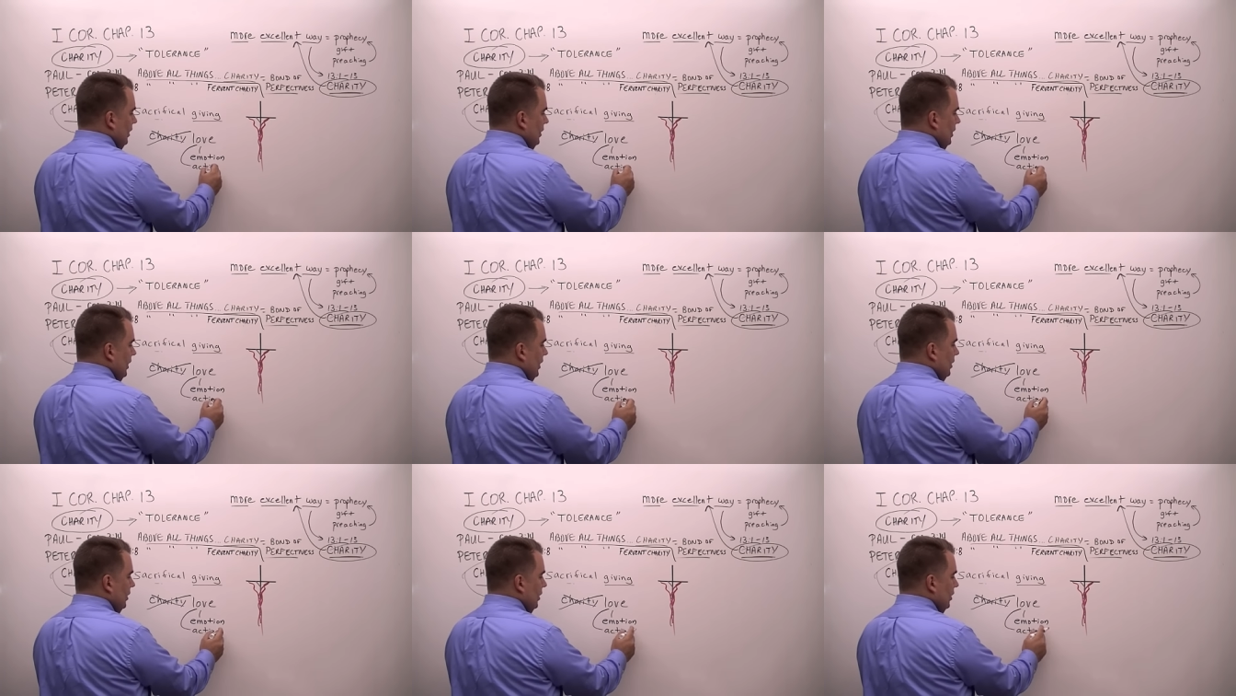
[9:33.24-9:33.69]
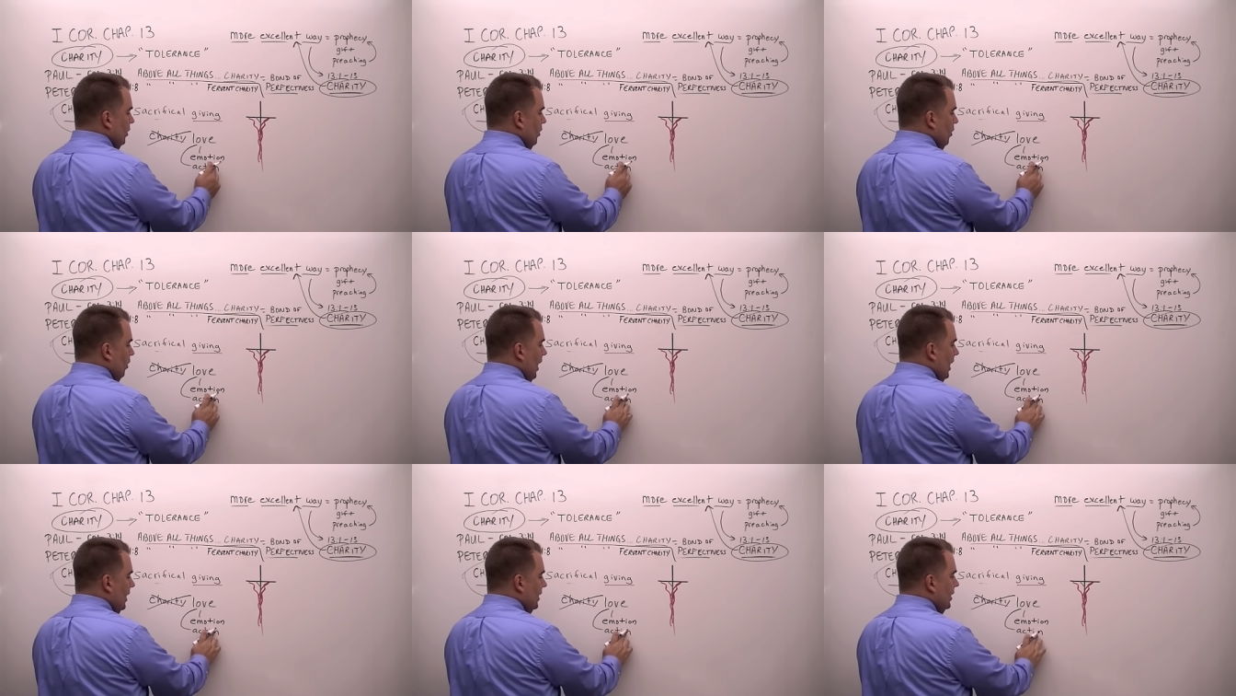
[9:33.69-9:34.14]
Jesus
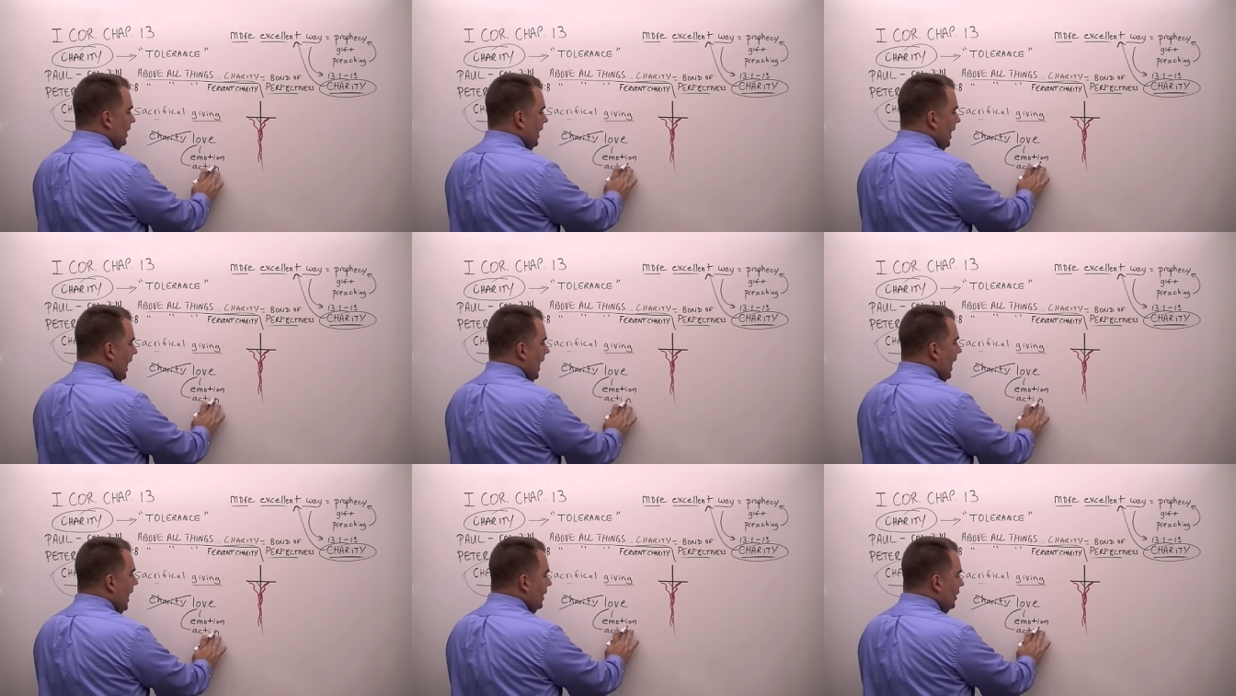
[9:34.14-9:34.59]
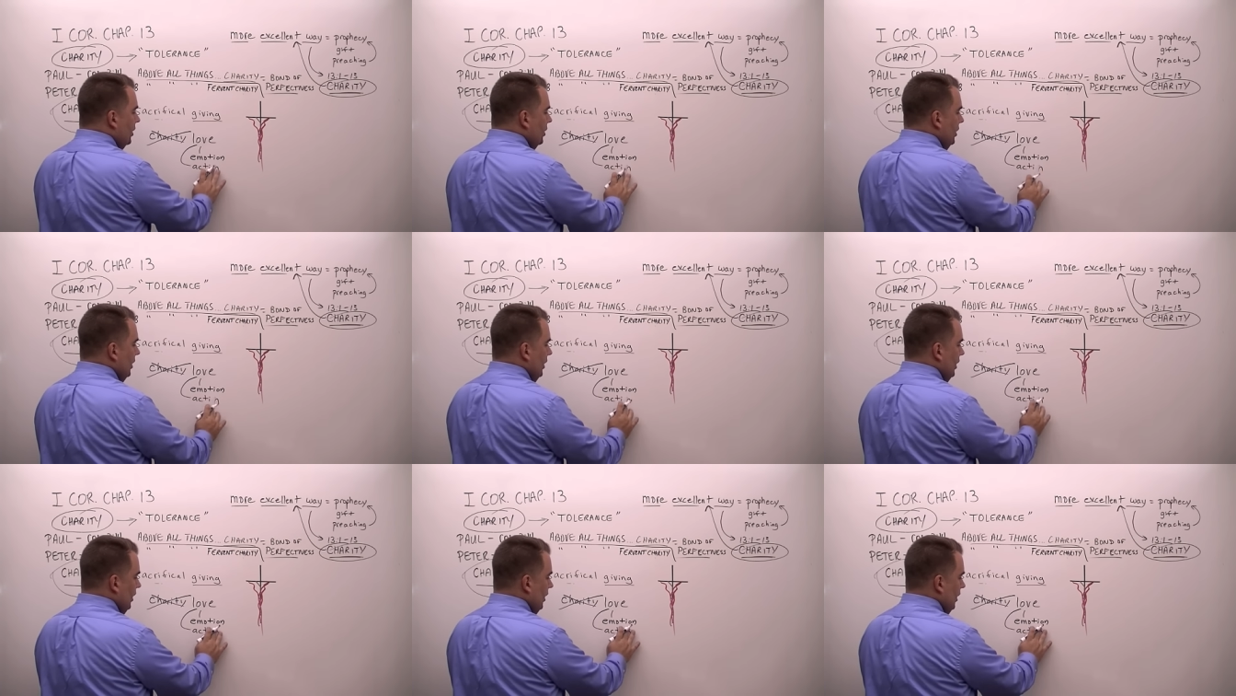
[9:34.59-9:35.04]
Christ's
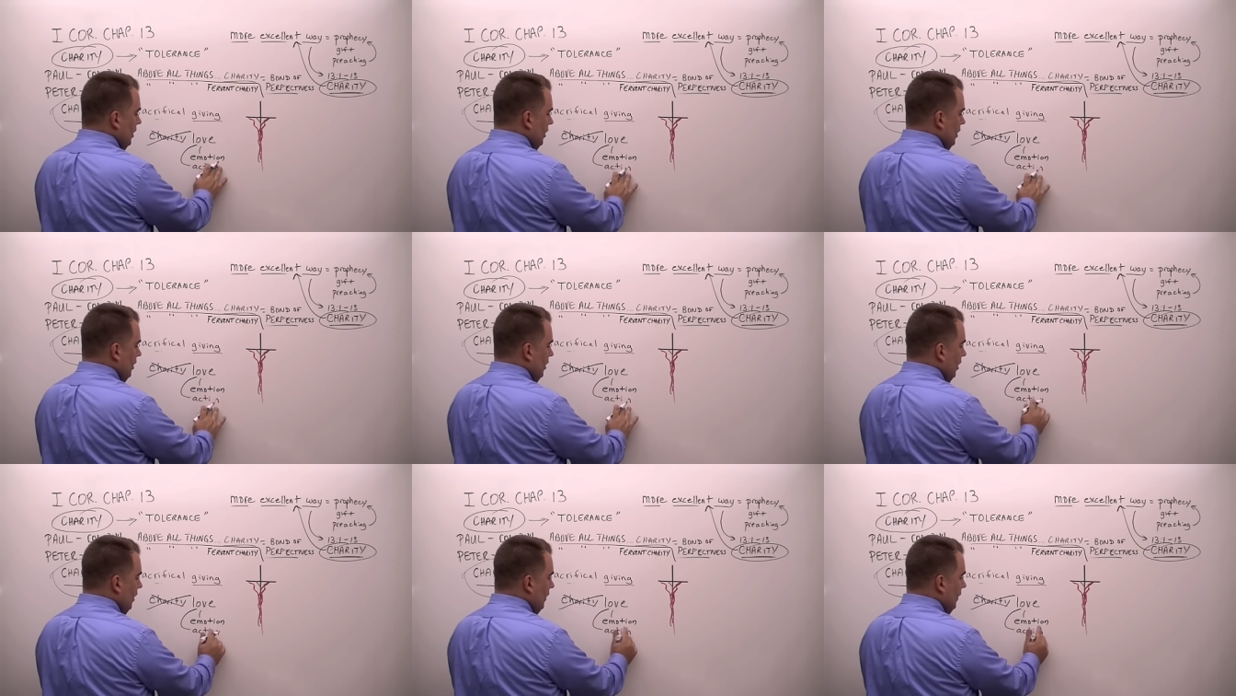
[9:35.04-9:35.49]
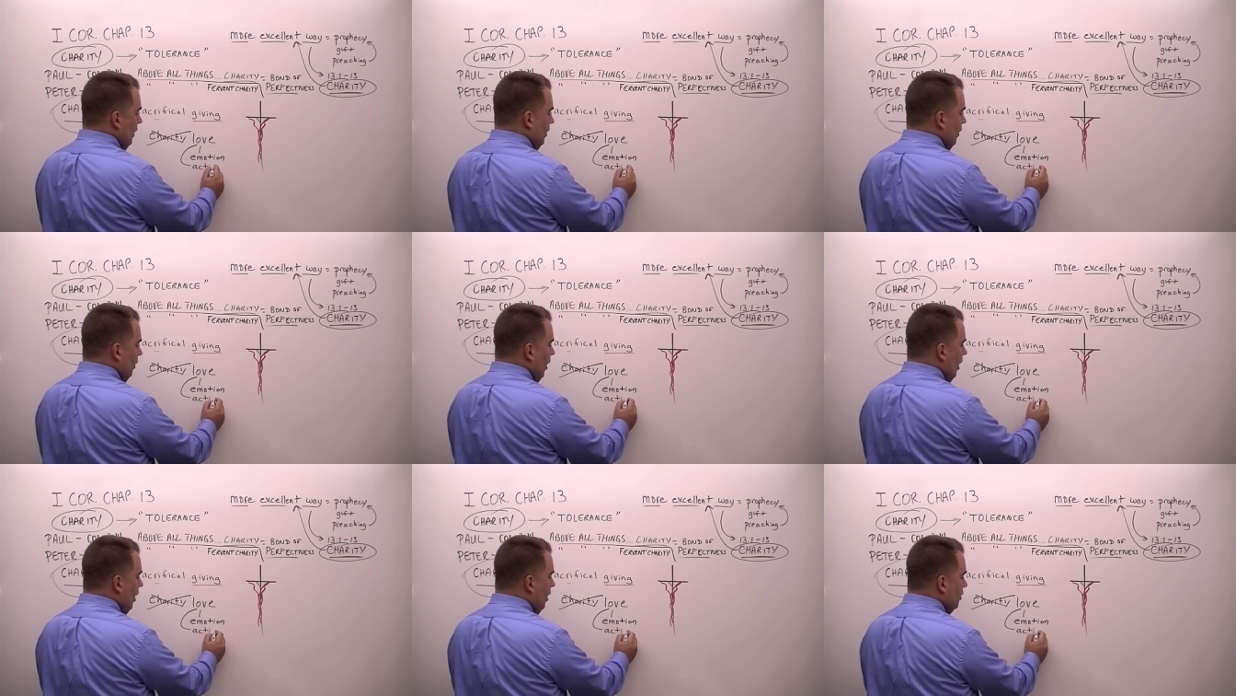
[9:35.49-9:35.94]
action on the
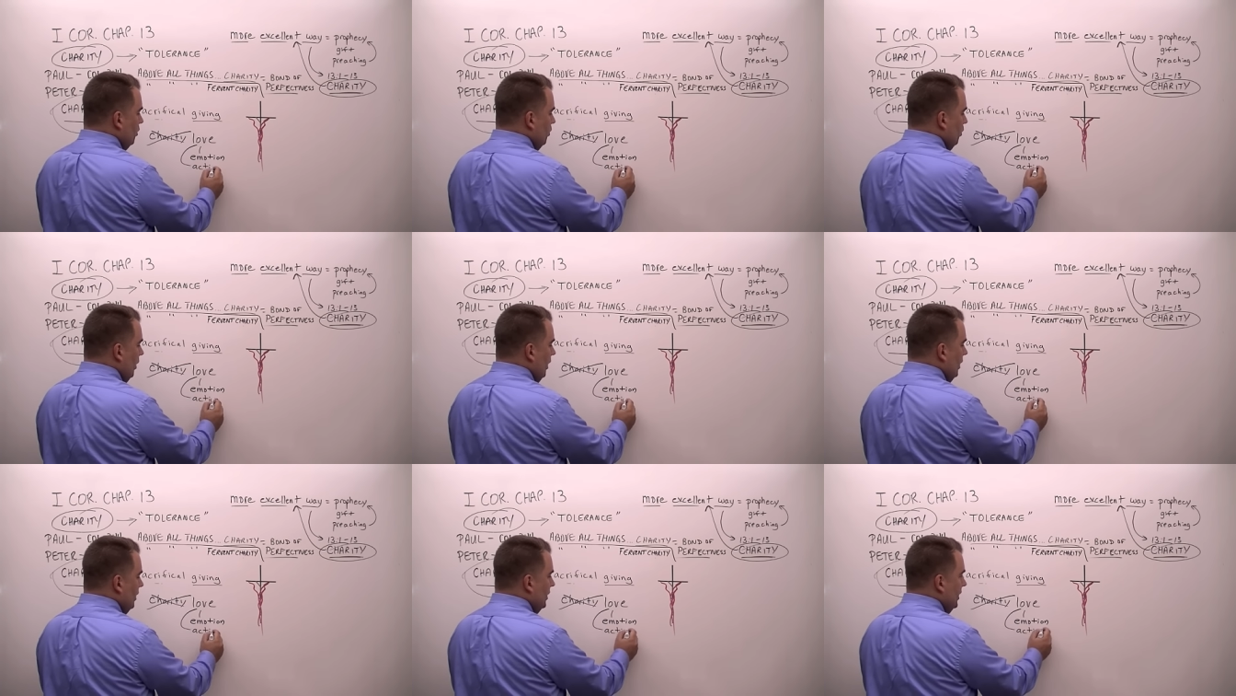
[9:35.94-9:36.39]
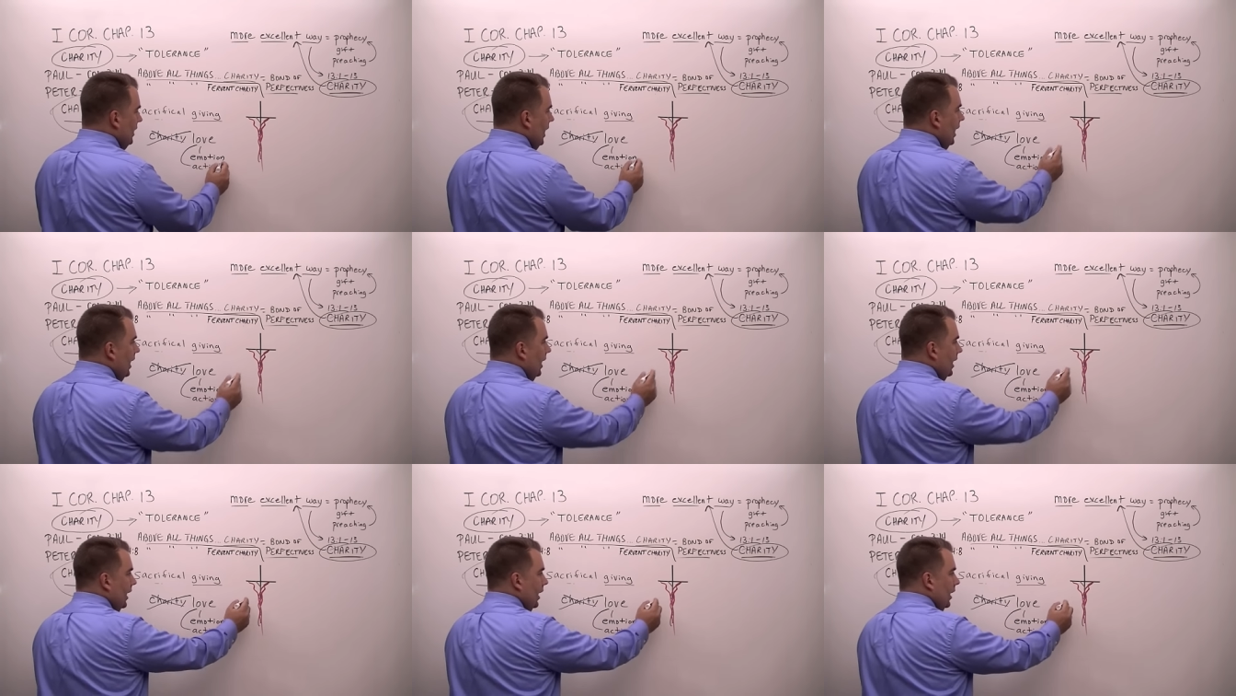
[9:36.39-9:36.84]
cross was
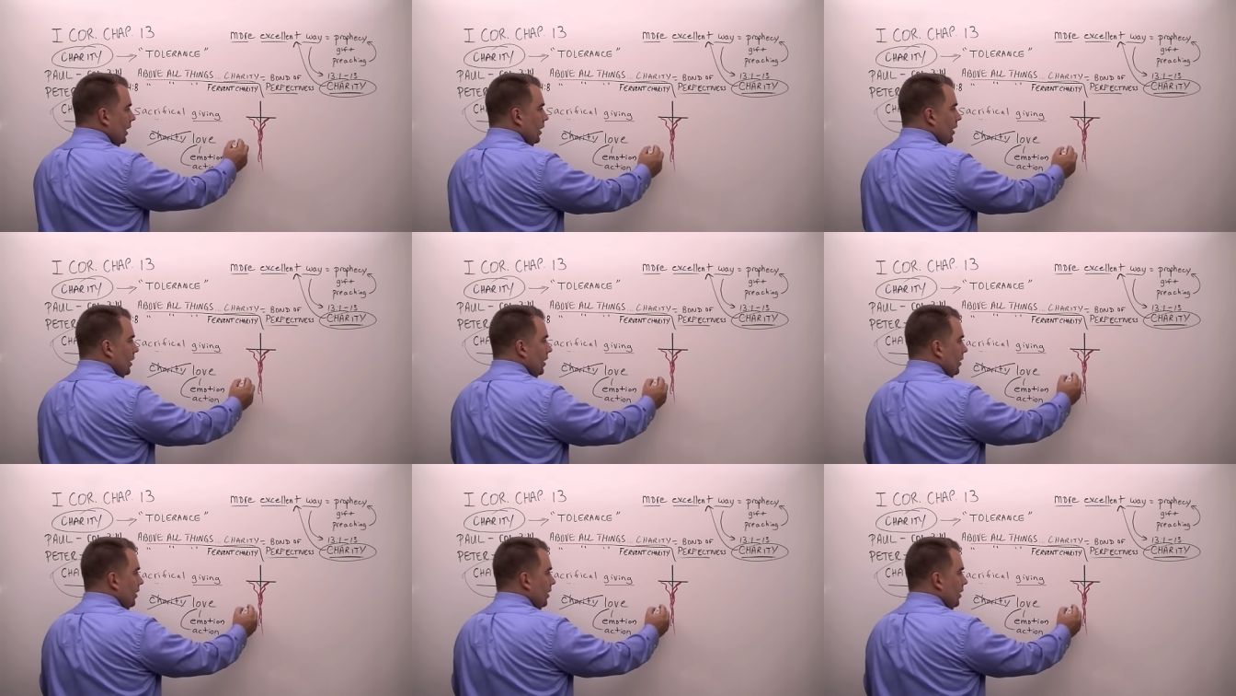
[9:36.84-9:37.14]
dying